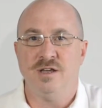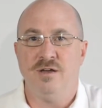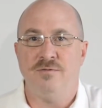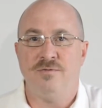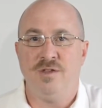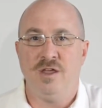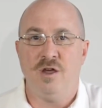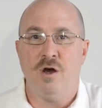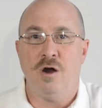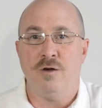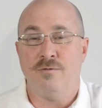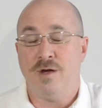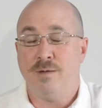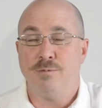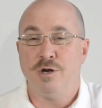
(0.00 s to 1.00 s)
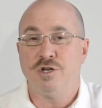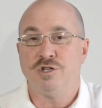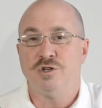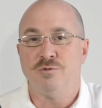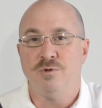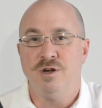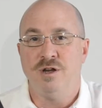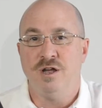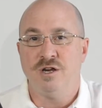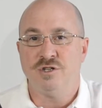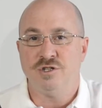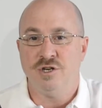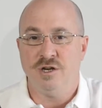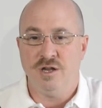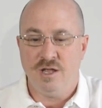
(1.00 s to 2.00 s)
VR, vibration
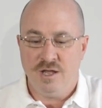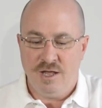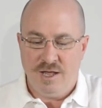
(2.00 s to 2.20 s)
reduction,